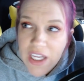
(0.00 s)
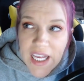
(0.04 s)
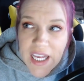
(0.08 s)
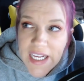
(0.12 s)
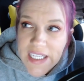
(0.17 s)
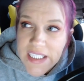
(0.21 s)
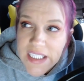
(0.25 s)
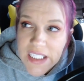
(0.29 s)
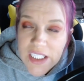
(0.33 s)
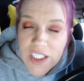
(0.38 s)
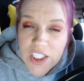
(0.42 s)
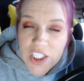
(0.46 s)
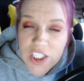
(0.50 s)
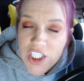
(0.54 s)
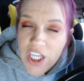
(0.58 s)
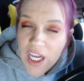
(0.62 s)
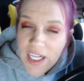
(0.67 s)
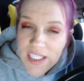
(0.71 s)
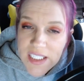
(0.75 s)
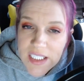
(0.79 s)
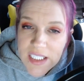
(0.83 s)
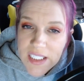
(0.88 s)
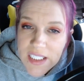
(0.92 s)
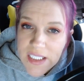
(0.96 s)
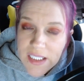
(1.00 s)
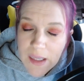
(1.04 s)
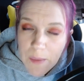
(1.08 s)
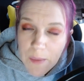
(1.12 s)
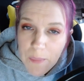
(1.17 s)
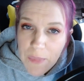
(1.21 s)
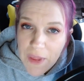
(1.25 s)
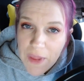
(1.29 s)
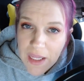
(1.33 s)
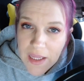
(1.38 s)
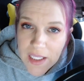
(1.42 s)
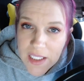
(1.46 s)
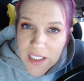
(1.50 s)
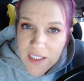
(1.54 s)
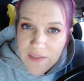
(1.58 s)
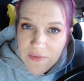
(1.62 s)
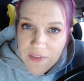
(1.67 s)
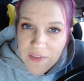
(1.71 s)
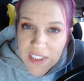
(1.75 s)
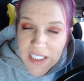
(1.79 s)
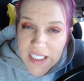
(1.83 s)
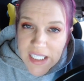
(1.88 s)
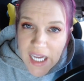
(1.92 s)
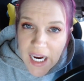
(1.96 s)
isn't just something that's
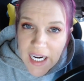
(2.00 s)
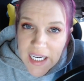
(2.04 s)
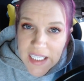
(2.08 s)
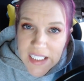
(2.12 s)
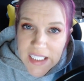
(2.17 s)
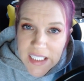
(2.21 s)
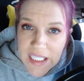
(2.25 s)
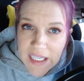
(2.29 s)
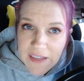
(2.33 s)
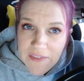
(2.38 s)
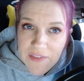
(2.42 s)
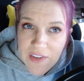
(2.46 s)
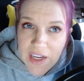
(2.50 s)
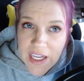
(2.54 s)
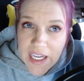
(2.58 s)
for a sinus lift.